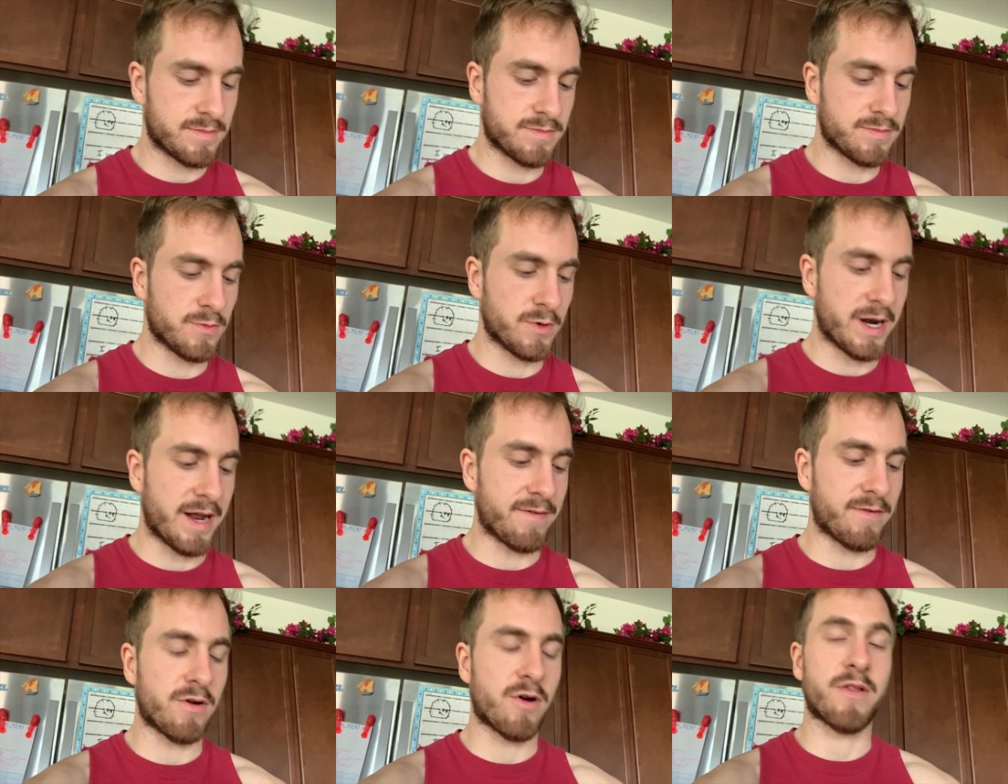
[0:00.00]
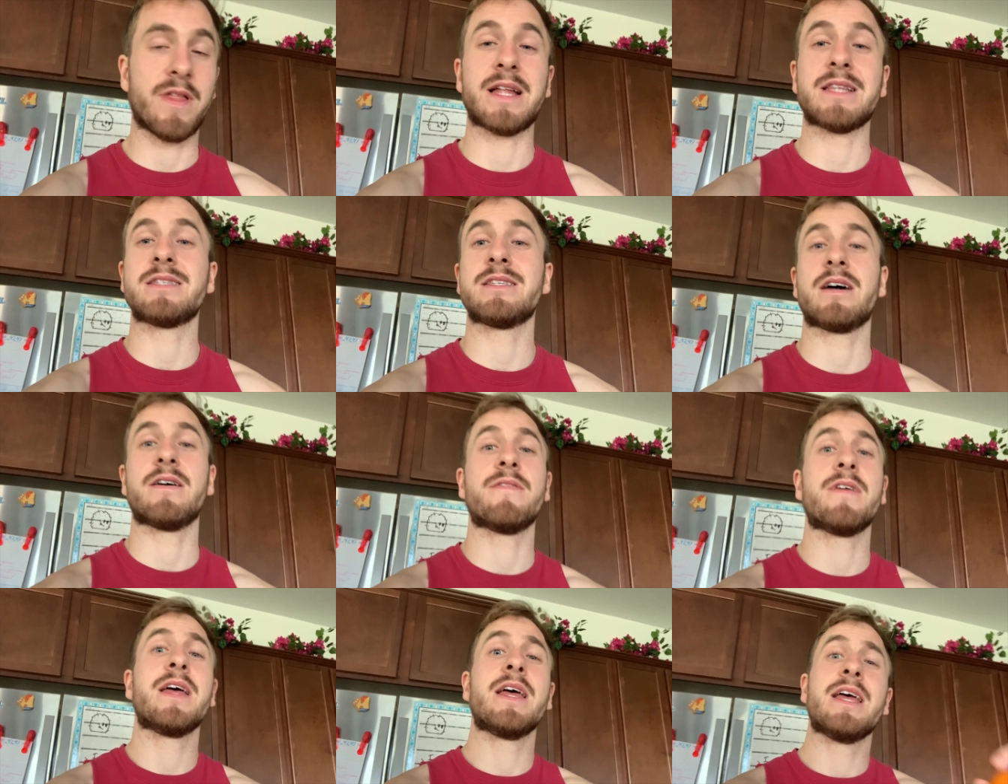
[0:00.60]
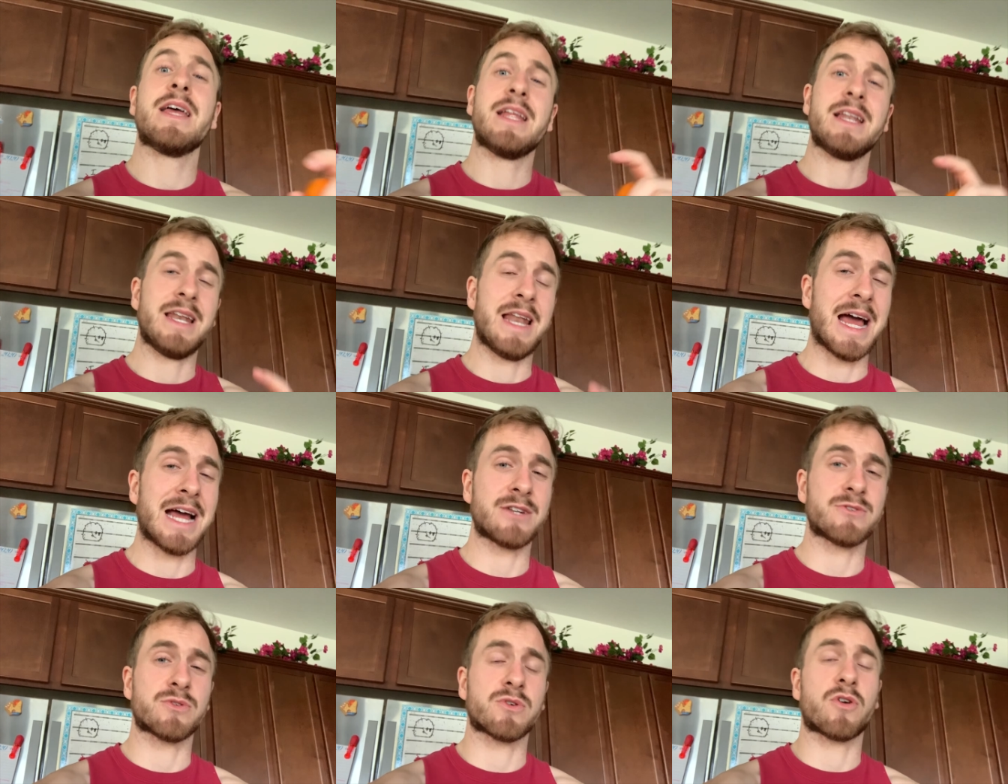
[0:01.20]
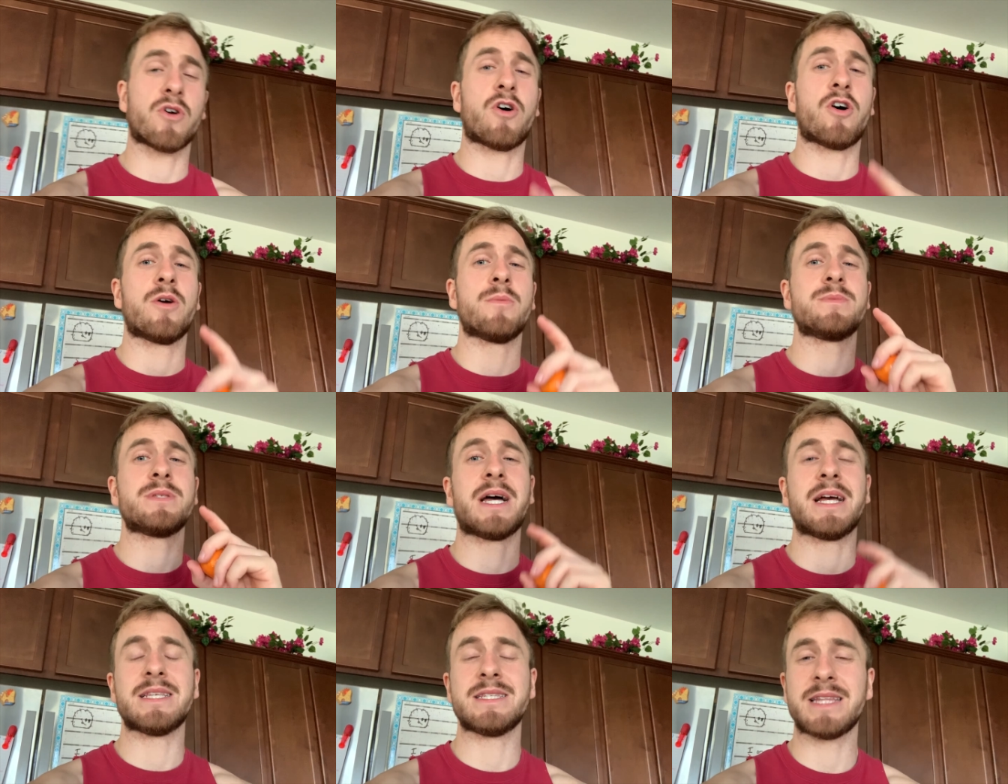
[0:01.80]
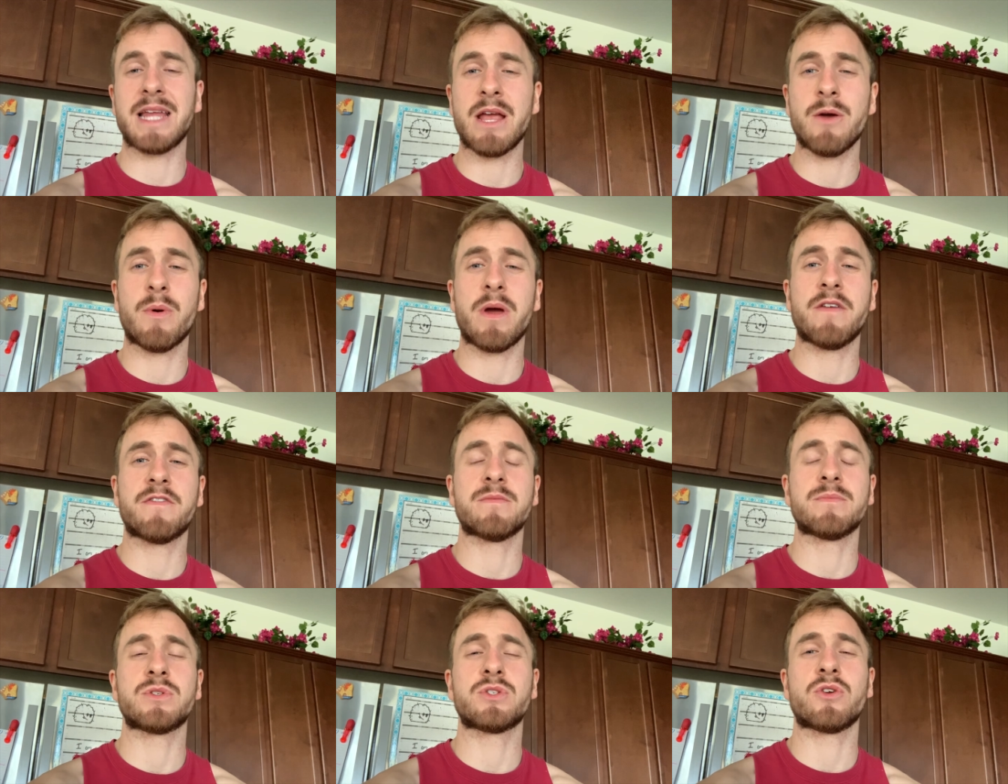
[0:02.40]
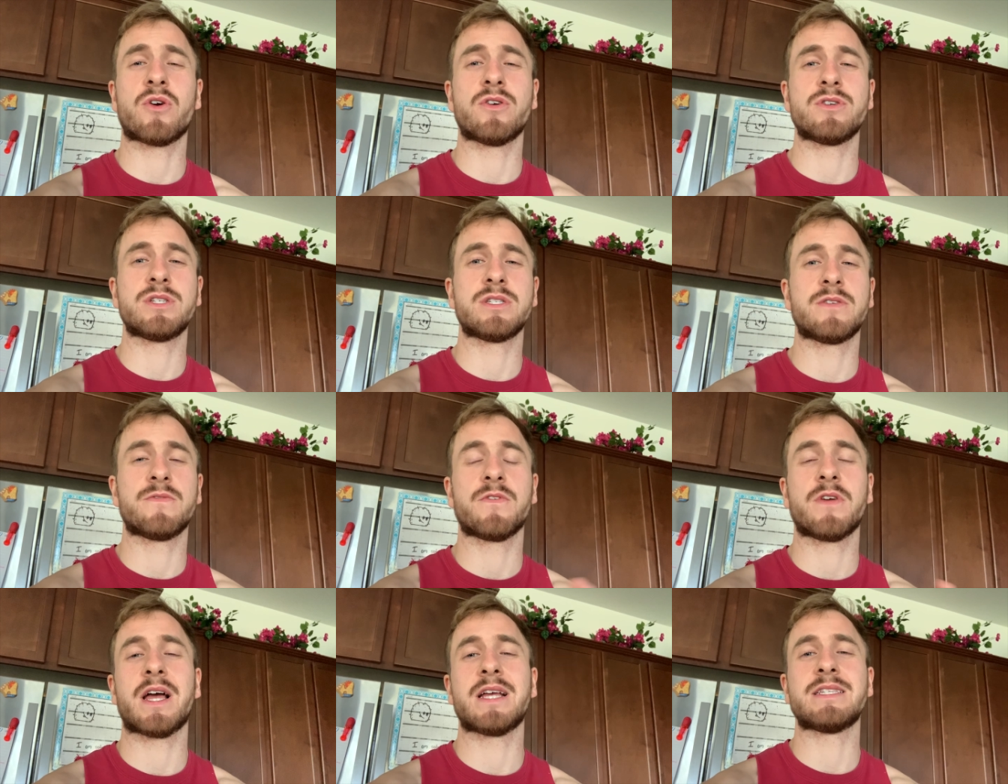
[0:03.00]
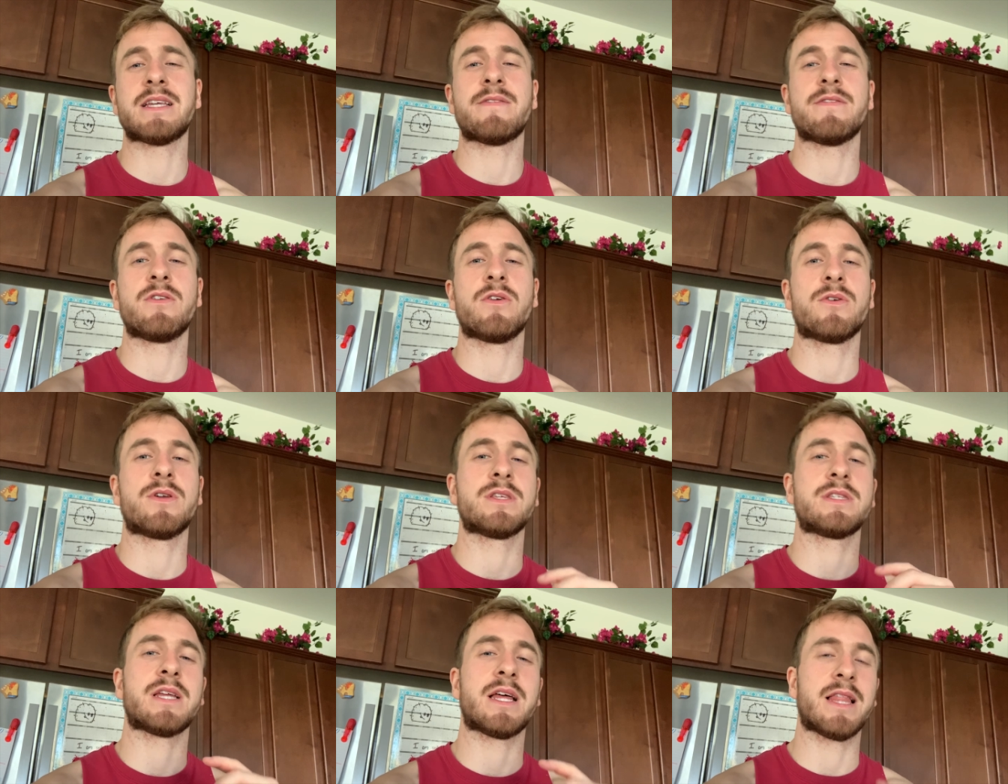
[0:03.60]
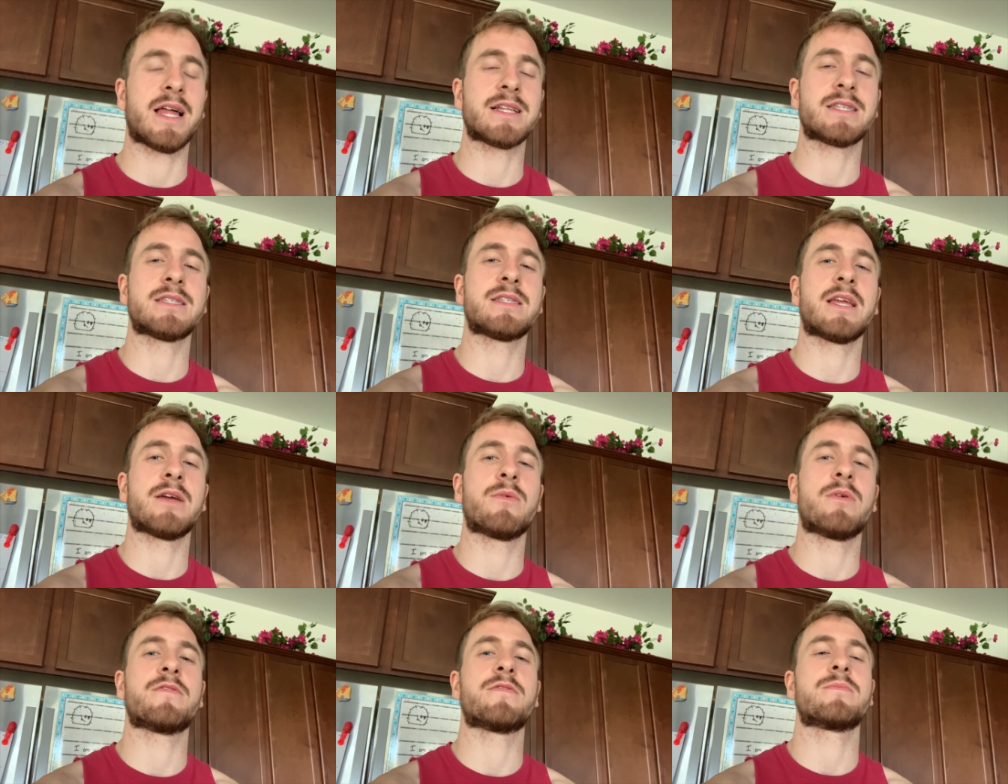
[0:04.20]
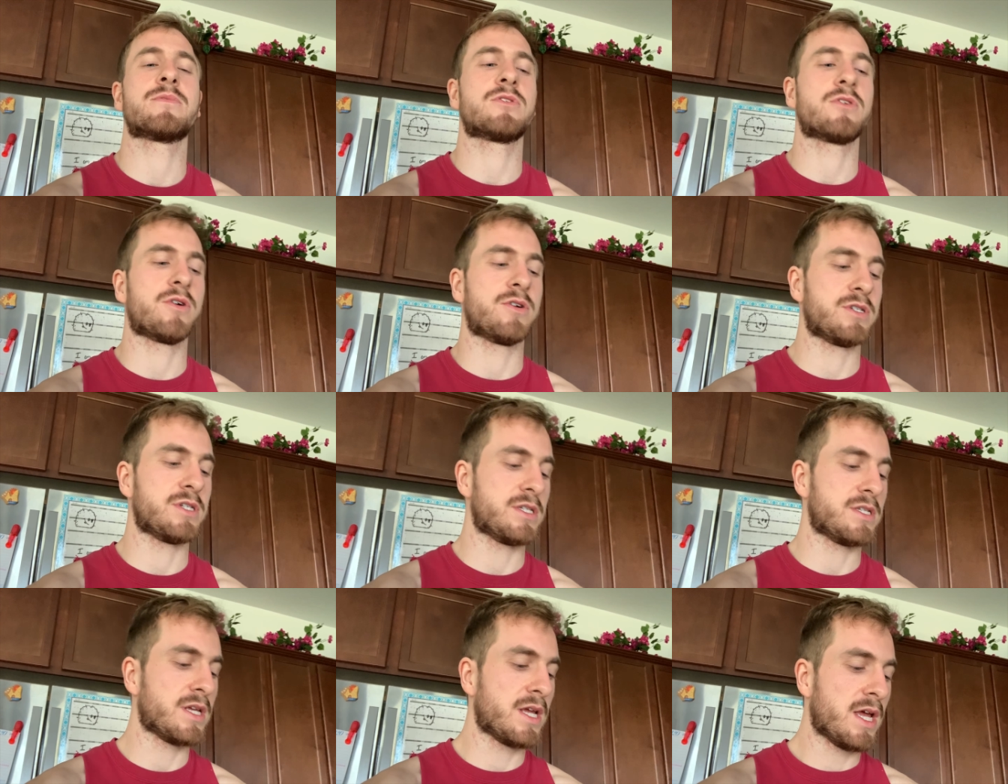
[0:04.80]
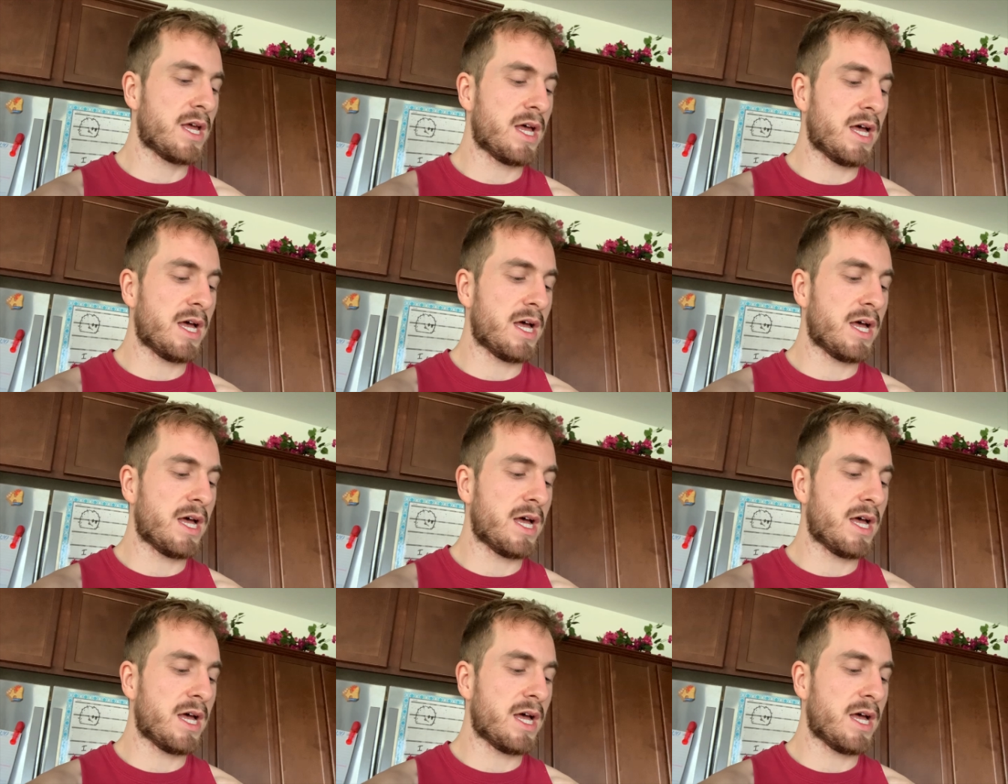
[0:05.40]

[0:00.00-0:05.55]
whatever, all that stuff. Natural carbs. I stay away from starches. If you guys haven't noticed, I like to stay away from starches.